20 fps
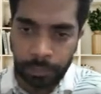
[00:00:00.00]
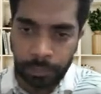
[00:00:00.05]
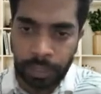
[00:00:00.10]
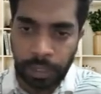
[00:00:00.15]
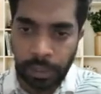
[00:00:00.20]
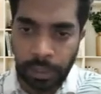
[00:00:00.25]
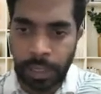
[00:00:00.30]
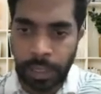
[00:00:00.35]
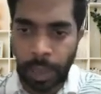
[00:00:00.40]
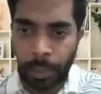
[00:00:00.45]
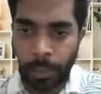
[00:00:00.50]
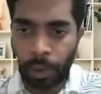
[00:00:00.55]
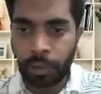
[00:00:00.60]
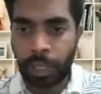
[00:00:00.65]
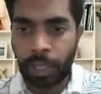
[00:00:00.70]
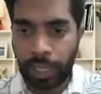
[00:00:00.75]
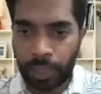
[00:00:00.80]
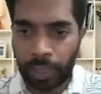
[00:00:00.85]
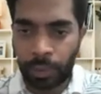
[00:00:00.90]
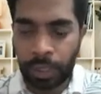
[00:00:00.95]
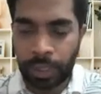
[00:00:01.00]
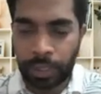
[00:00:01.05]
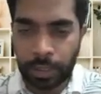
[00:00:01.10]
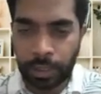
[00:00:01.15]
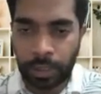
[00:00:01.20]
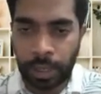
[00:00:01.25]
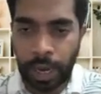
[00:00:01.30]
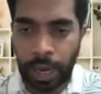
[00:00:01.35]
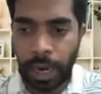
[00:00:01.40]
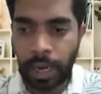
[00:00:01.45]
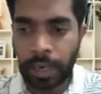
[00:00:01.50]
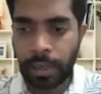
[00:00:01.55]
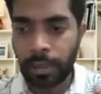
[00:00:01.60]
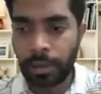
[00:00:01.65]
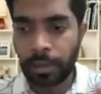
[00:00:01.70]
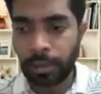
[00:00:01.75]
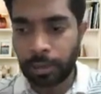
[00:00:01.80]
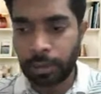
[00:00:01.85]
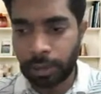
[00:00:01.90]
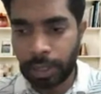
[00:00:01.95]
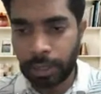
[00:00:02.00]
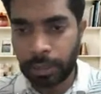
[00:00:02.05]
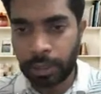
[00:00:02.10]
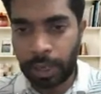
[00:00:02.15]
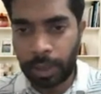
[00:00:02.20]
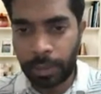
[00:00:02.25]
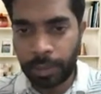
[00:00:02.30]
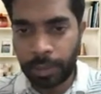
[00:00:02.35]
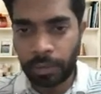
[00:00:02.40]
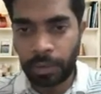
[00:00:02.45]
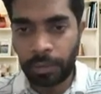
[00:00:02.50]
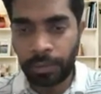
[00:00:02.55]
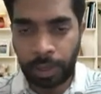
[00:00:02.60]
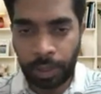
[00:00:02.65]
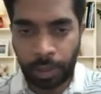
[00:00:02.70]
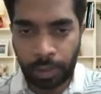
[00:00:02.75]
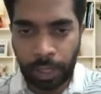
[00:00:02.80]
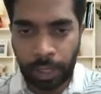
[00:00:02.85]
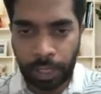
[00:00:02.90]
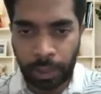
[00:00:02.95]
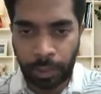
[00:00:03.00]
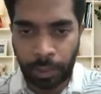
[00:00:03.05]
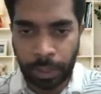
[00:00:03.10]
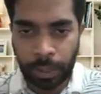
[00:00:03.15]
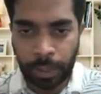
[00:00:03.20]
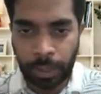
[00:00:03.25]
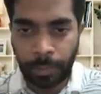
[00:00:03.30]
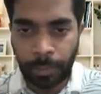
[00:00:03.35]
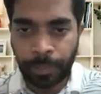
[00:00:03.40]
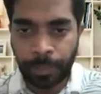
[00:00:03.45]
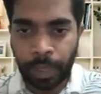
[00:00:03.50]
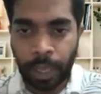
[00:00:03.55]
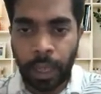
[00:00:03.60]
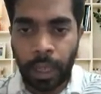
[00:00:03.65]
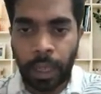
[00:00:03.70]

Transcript: that is above the equator, and southern hemisphere below the equator,